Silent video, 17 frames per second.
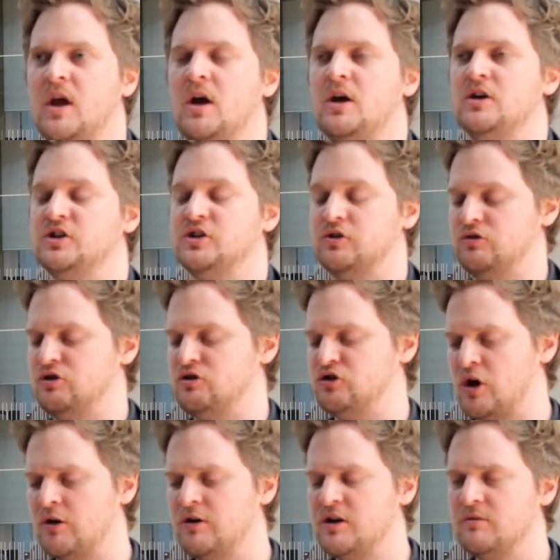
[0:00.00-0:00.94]
So
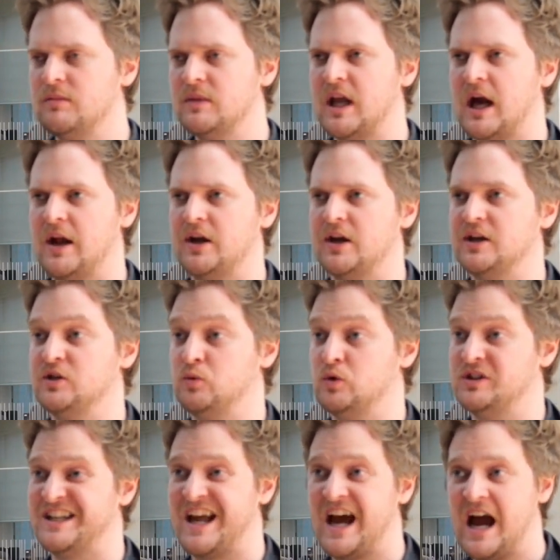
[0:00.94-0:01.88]
Newtonian mechanics was an